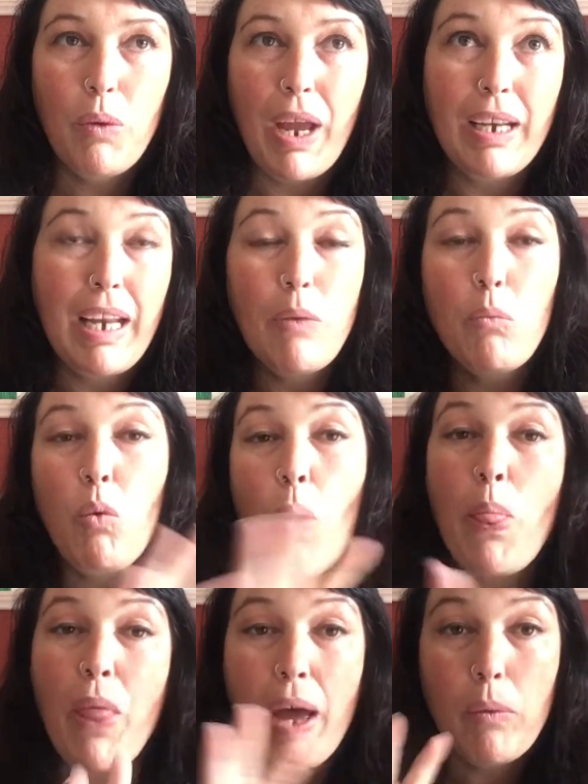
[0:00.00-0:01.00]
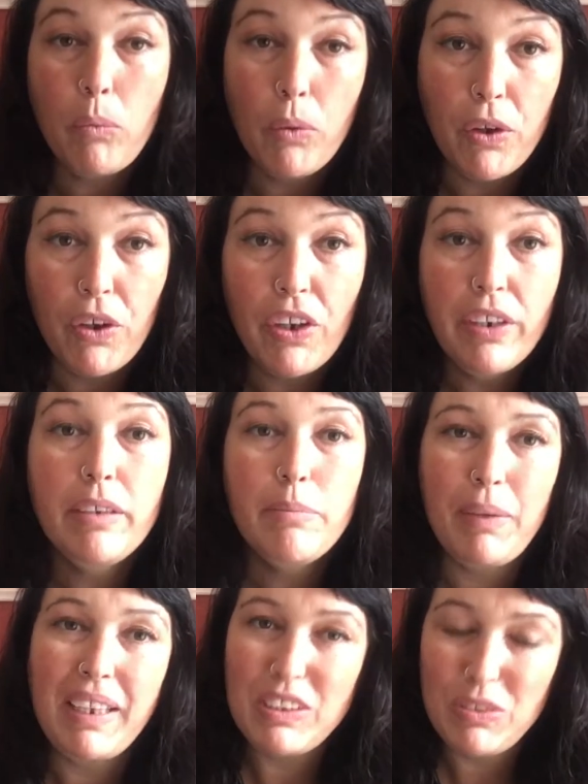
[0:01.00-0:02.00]
and what that word
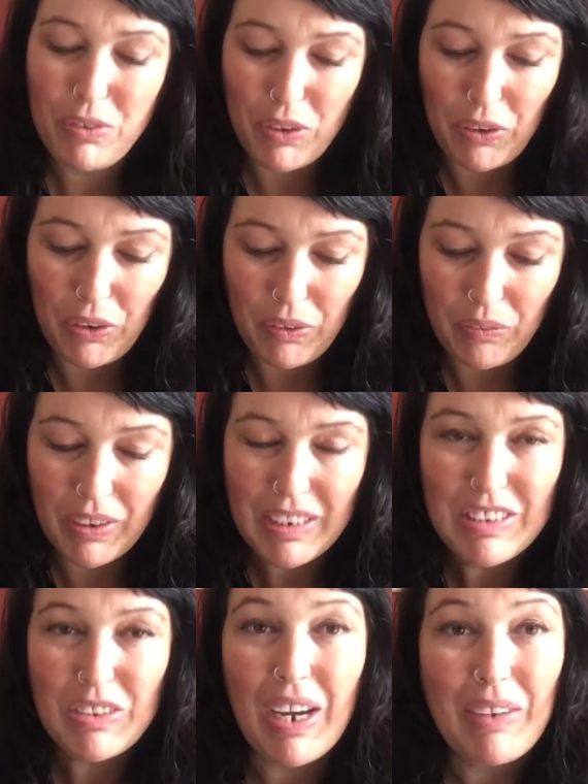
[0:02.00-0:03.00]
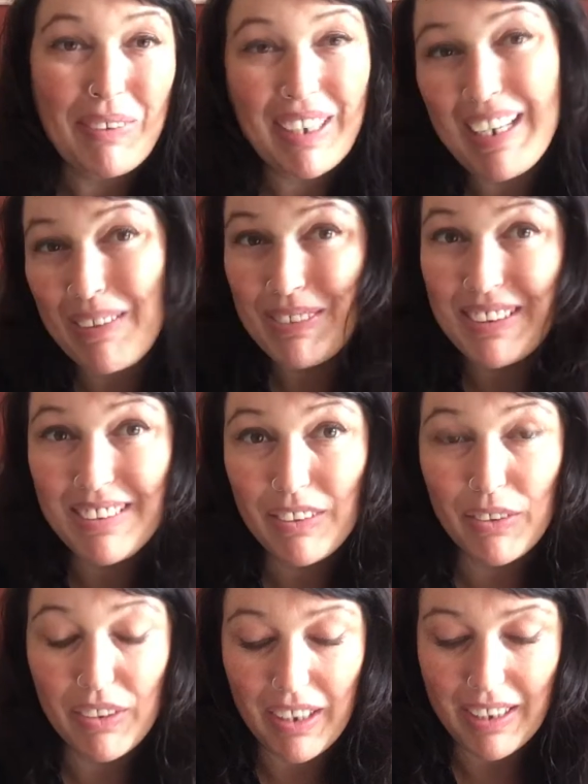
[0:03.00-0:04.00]
means for you. So I would love to see
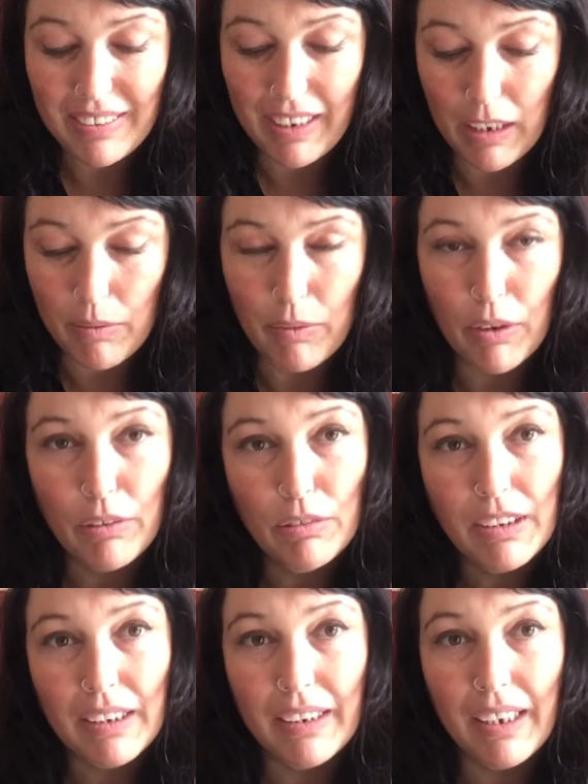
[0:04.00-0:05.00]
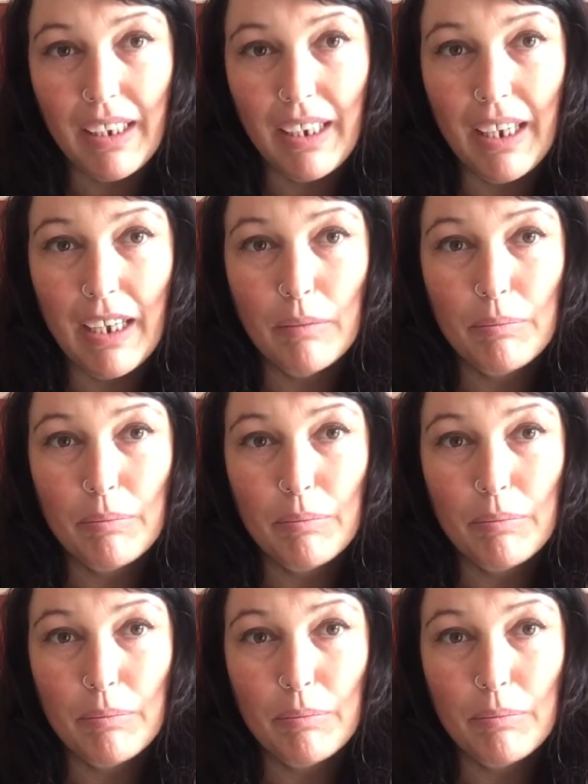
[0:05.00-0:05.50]
you guys get involved in the